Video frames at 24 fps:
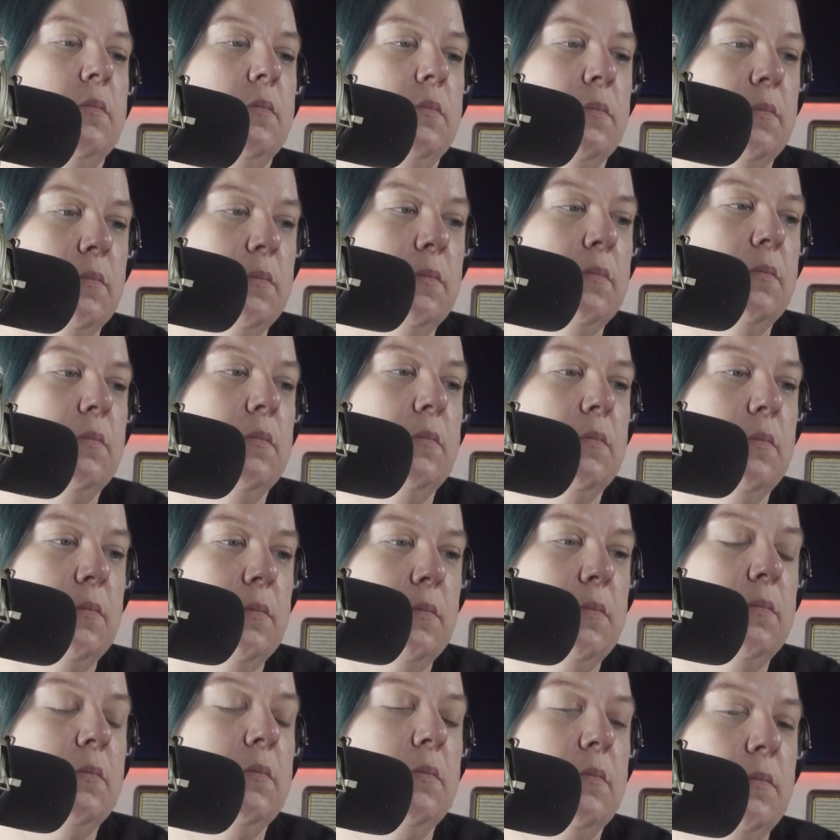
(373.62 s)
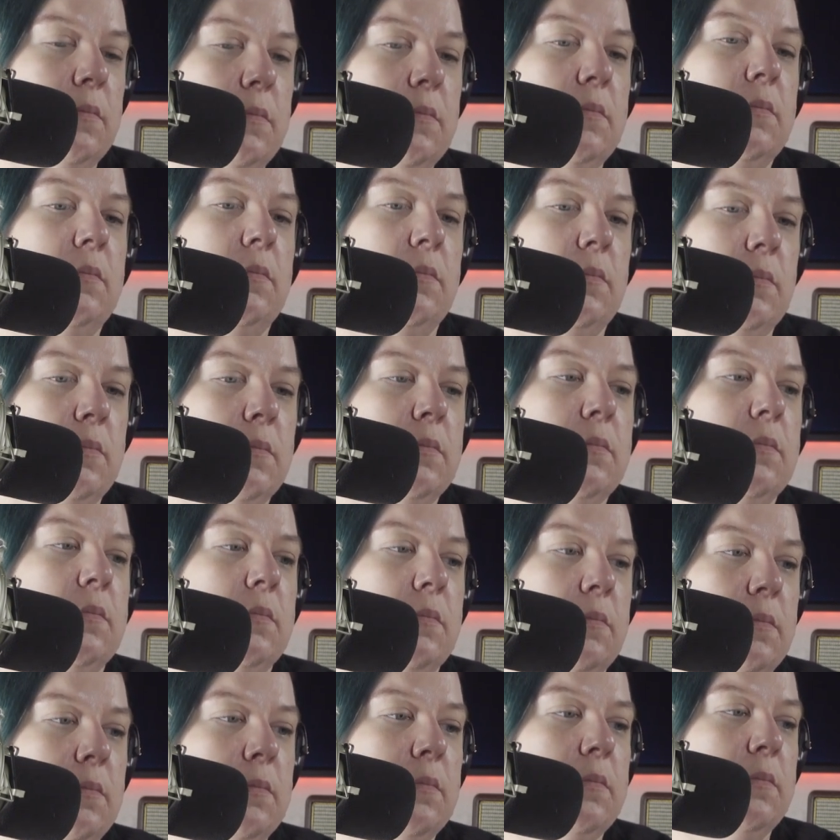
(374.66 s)
really, really hard to get out of credit card
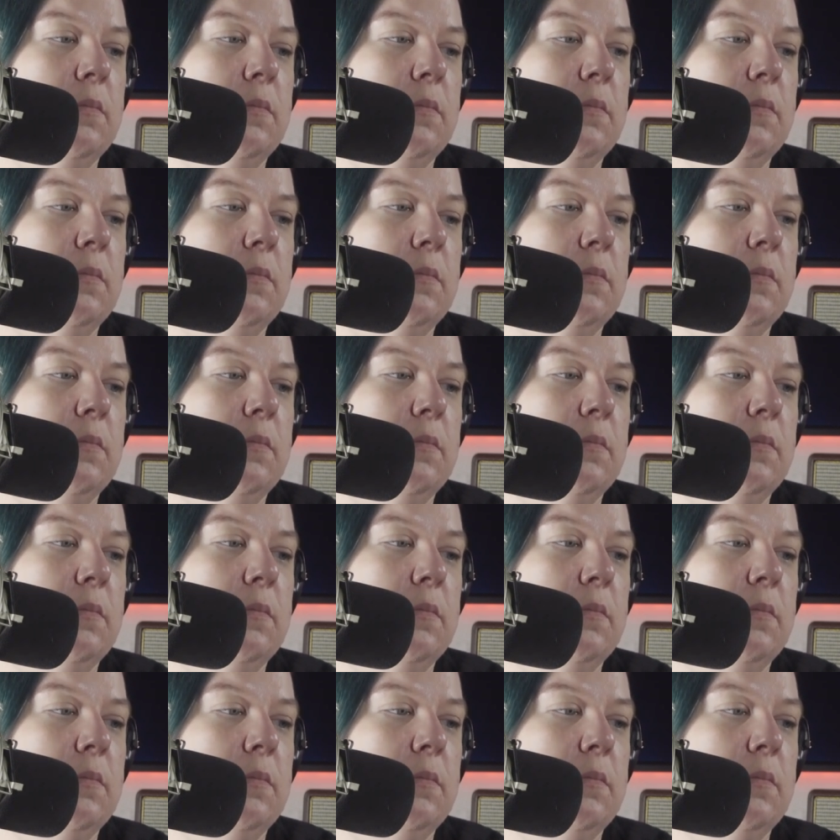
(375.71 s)
debt.